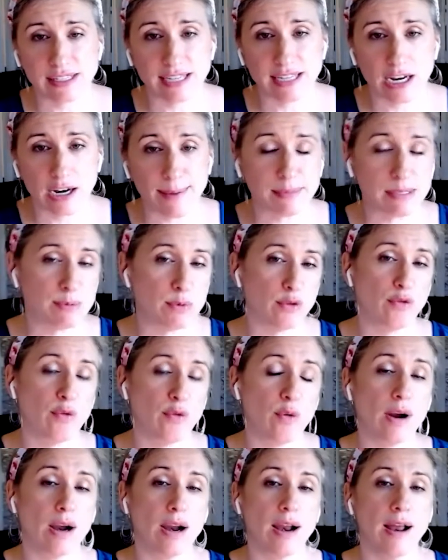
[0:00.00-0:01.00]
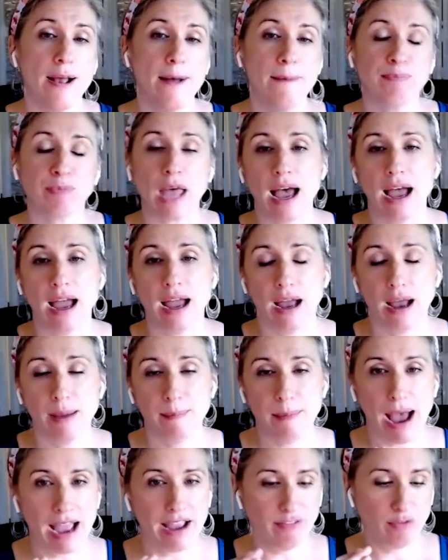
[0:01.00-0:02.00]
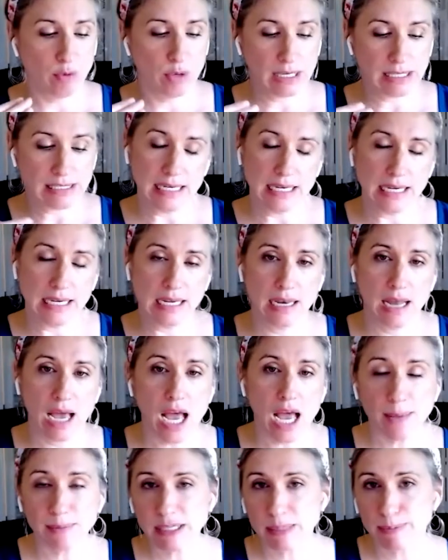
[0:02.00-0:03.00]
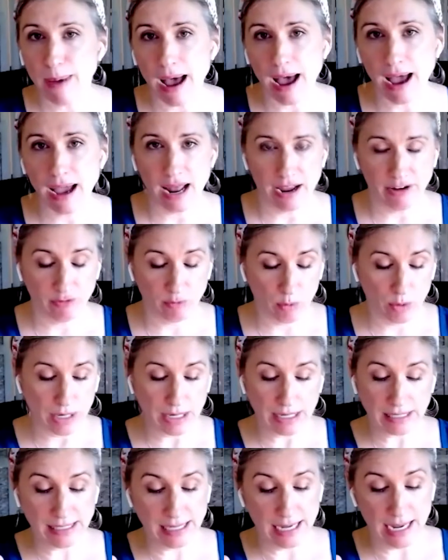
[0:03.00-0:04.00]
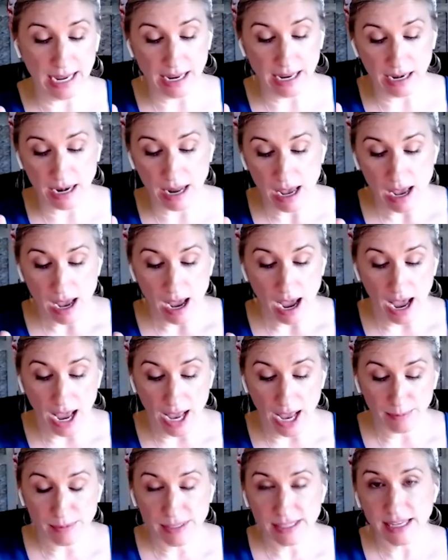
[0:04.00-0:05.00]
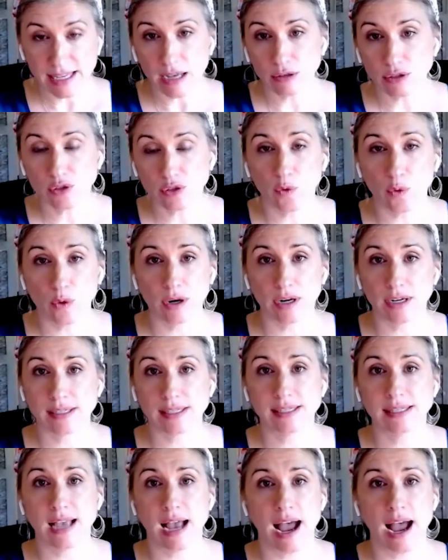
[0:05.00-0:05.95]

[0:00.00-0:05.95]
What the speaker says: CRMs before. I've worked in HubSpot. I've worked in Salesforce.